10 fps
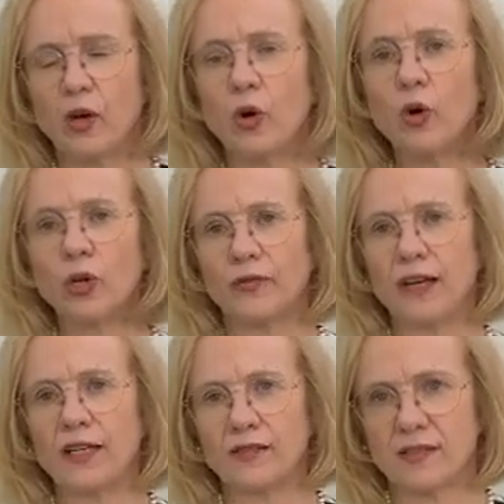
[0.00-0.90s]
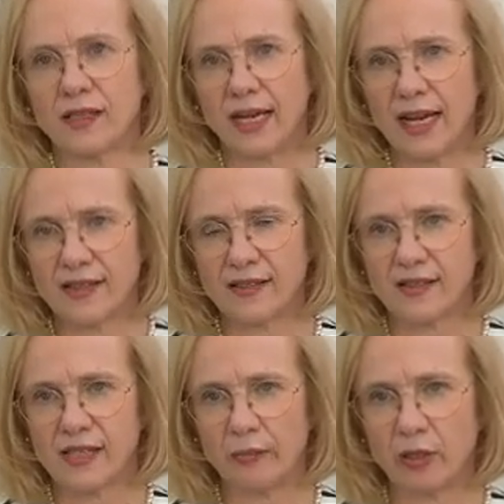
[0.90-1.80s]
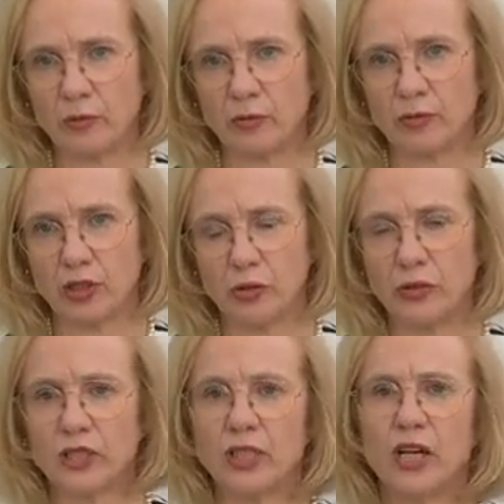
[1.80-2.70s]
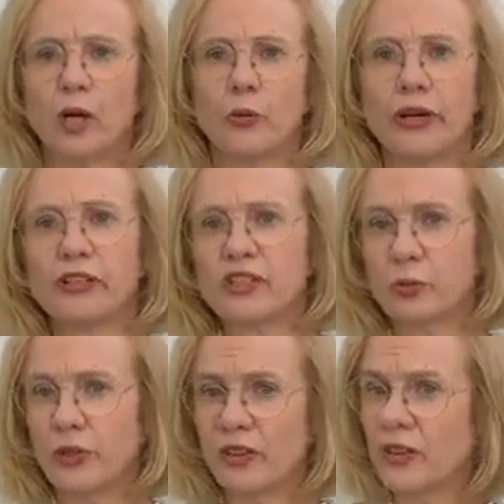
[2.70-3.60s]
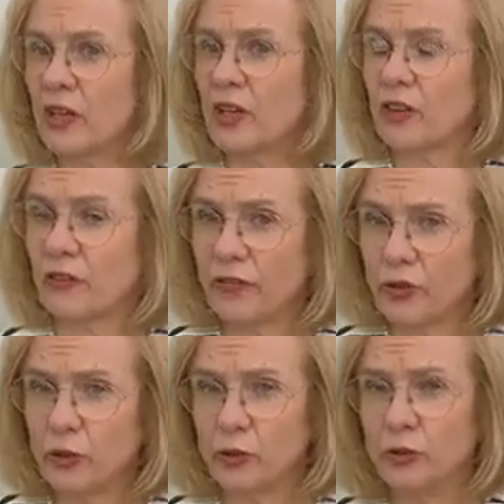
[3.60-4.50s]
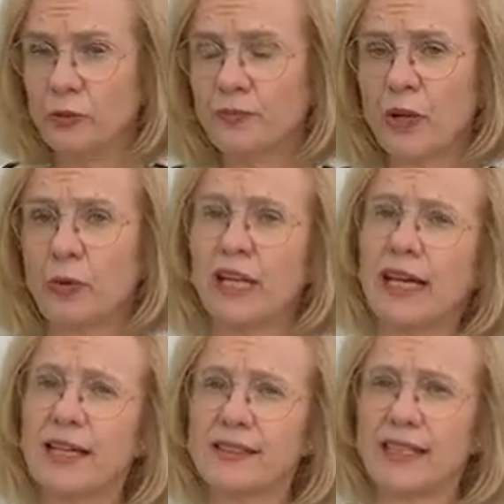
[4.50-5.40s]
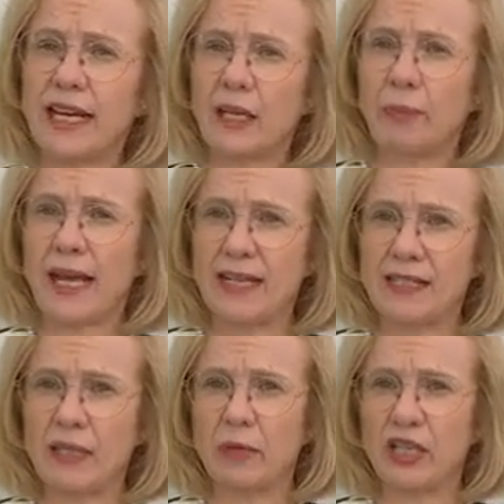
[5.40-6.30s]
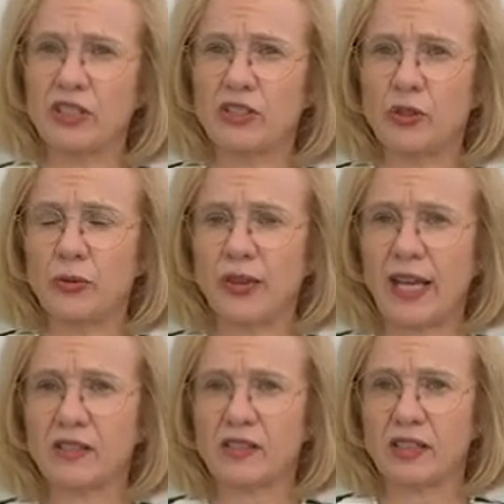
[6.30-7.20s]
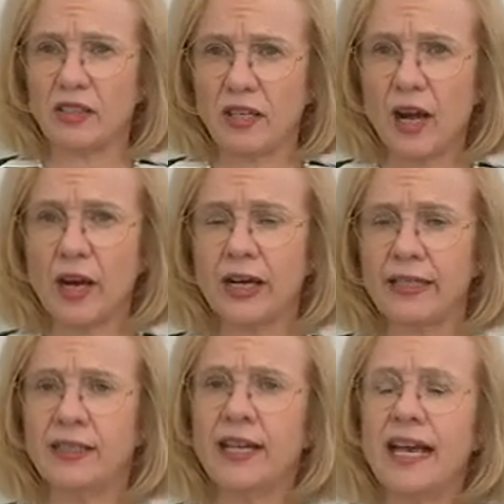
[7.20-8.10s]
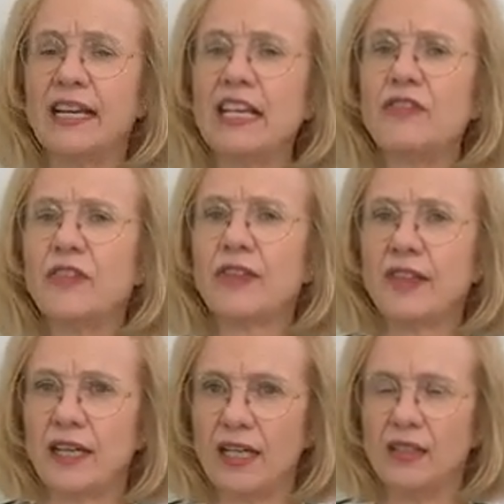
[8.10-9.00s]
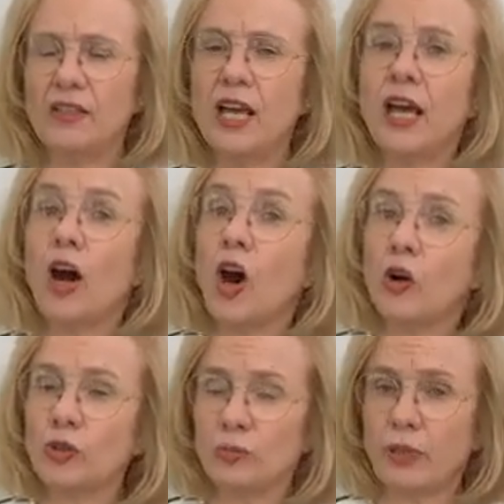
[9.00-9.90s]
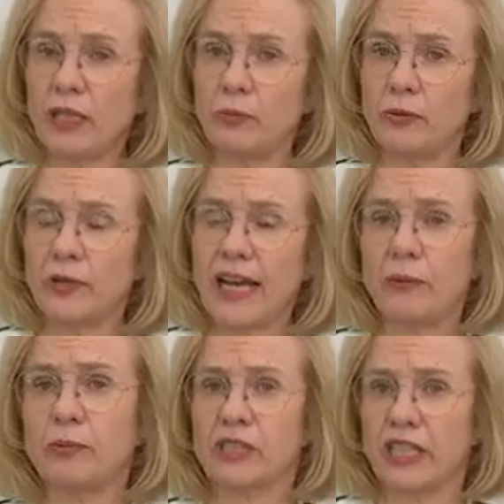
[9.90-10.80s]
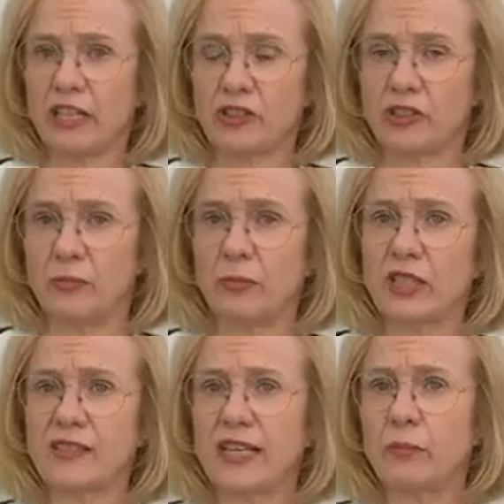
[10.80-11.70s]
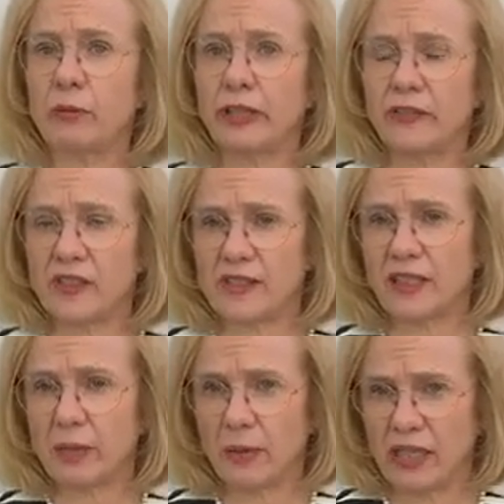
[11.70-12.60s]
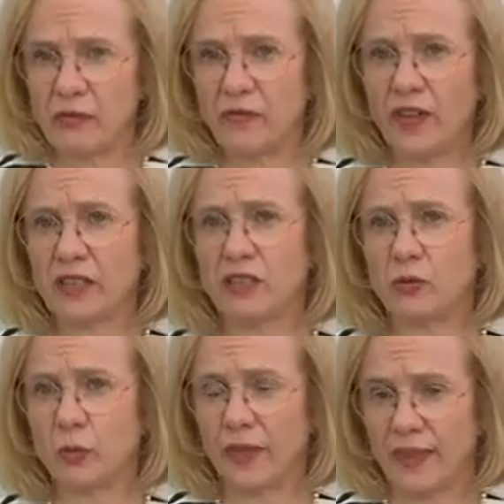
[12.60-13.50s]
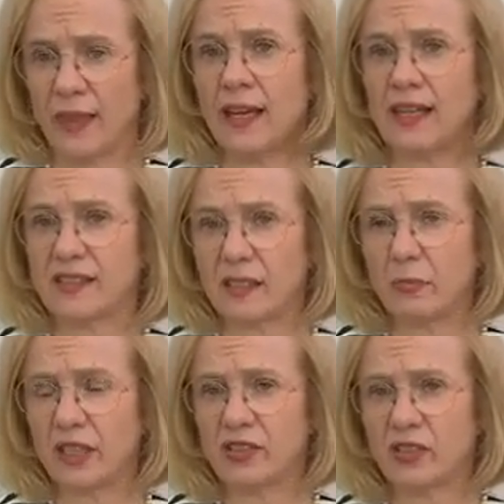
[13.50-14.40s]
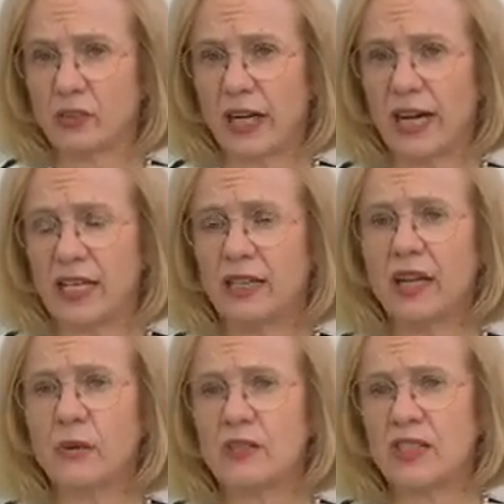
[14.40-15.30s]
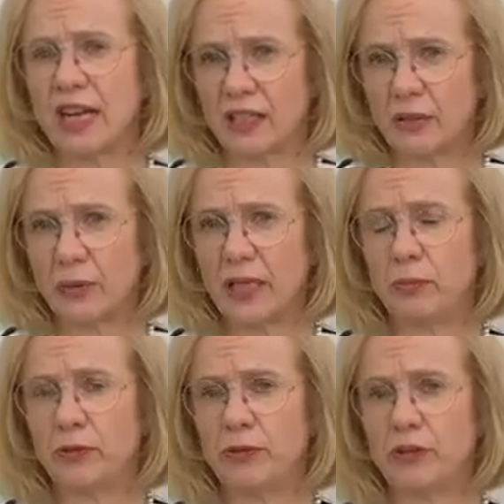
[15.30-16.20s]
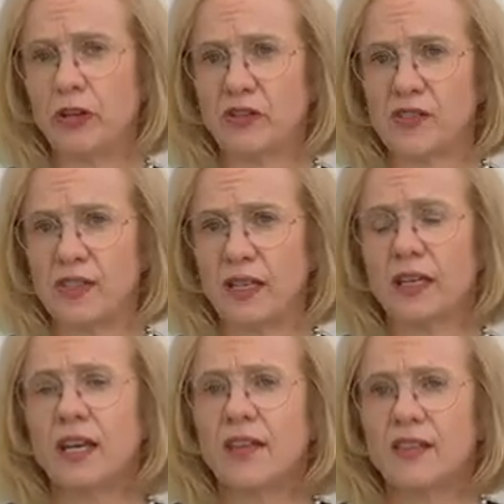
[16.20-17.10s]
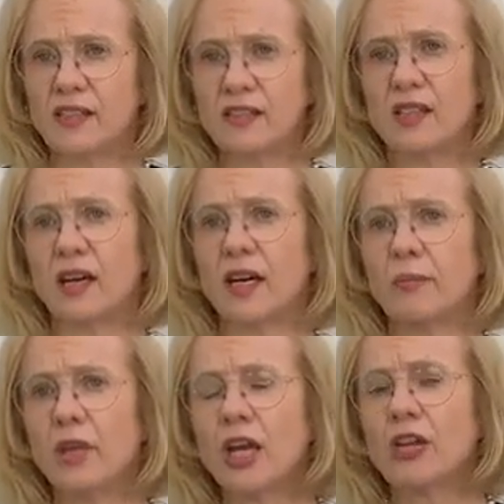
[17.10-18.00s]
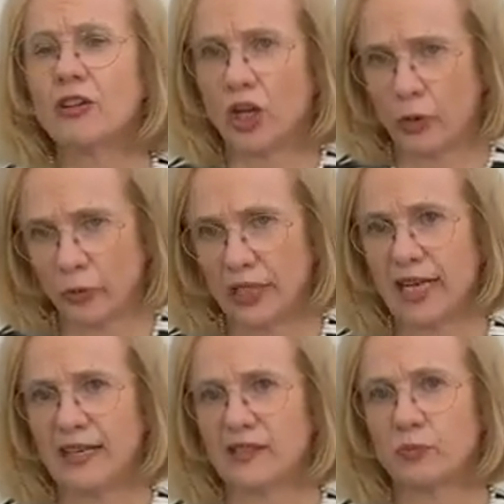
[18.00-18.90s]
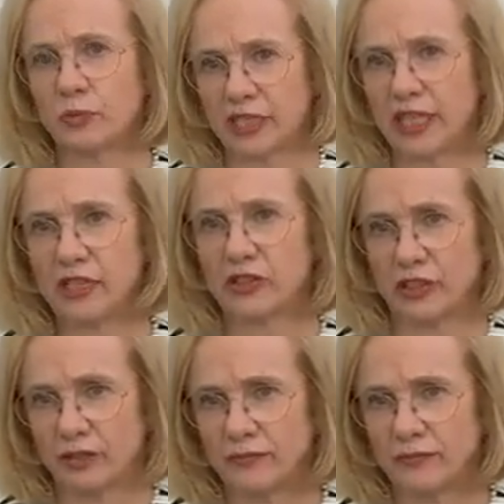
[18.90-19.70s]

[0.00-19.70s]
All of us are susceptible to it. Whereas with the flu, we last had a pandemic in 2009, and even then older people had protection because they'd previously been infected with a similar strain. It was younger people who got sick. This time, no one has protection.